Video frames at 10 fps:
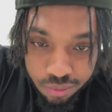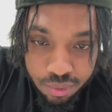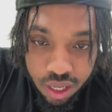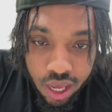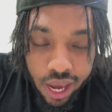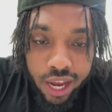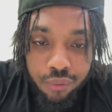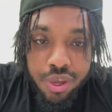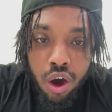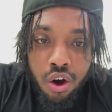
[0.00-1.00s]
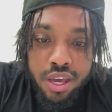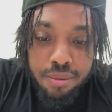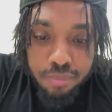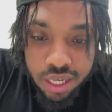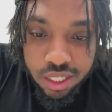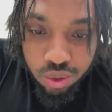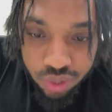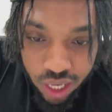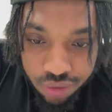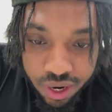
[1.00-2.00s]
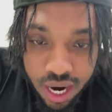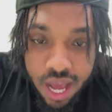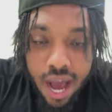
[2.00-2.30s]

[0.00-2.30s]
them and we all get money together.